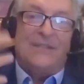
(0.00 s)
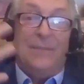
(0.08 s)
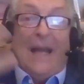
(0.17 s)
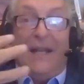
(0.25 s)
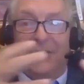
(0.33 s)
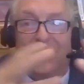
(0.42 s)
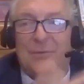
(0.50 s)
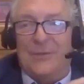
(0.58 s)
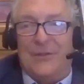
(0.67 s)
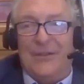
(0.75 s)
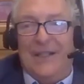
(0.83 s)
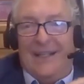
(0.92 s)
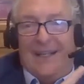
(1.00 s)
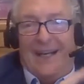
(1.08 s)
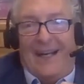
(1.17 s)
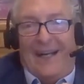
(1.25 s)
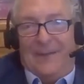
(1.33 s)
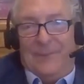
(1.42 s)
bad humor.
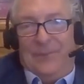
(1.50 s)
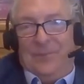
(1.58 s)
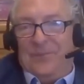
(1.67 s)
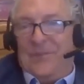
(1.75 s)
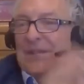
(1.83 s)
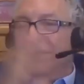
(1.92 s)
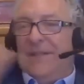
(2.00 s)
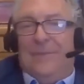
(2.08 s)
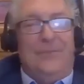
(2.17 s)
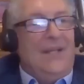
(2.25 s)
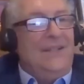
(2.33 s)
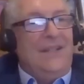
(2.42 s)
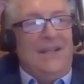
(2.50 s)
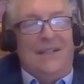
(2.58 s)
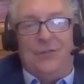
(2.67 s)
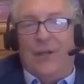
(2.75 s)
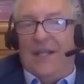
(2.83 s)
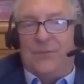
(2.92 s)
But
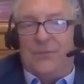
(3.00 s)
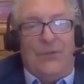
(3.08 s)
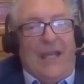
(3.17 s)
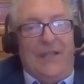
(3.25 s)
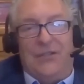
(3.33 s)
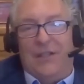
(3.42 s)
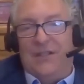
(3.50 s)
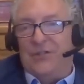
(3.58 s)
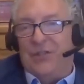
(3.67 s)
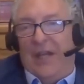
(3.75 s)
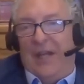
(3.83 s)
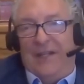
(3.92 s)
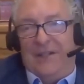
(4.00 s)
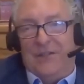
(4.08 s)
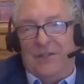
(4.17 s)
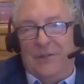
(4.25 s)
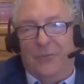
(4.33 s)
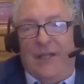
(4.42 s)
transportation has
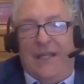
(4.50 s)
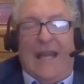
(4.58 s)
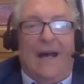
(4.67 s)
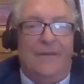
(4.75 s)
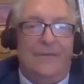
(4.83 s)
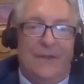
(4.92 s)
changed. We have,